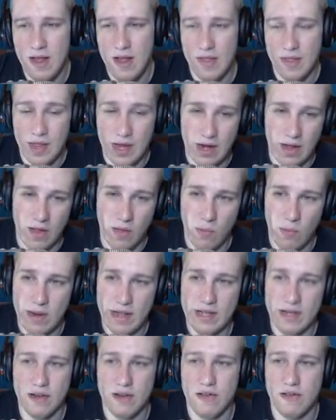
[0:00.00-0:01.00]
Then I'll
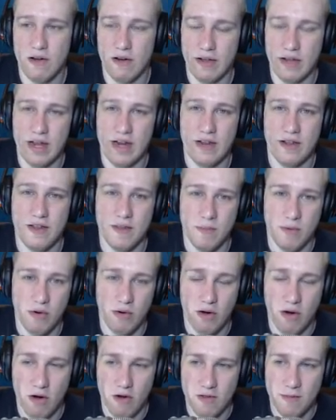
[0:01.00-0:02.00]
awaken to start gaining some more
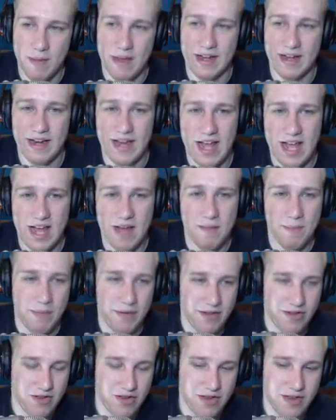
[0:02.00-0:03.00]
cards back in hand,
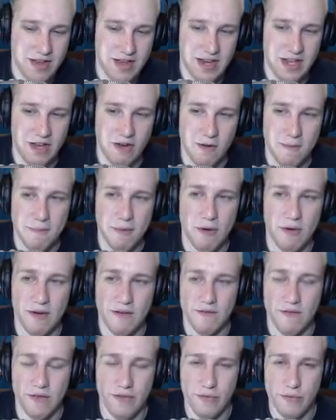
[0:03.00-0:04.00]
but just hitting your
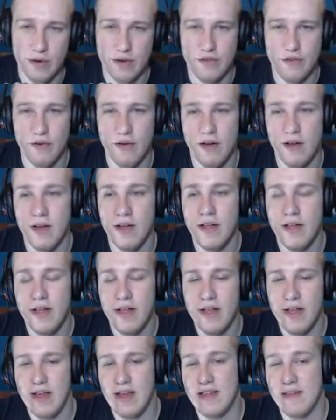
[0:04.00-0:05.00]
opponent for the free draw
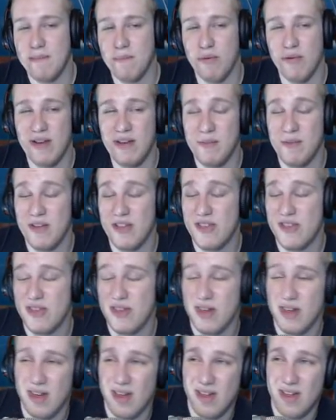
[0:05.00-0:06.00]
is pretty much
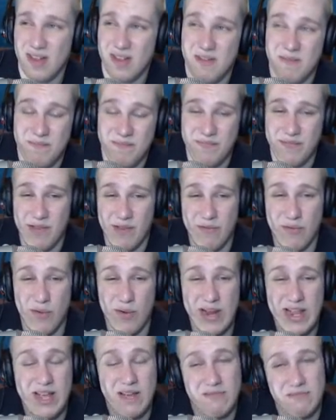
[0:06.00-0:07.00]

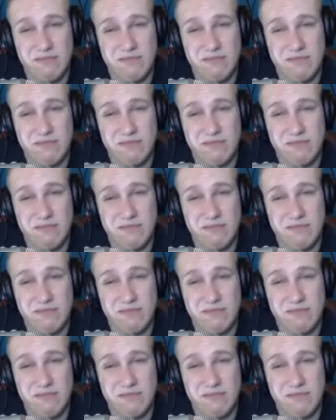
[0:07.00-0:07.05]
free.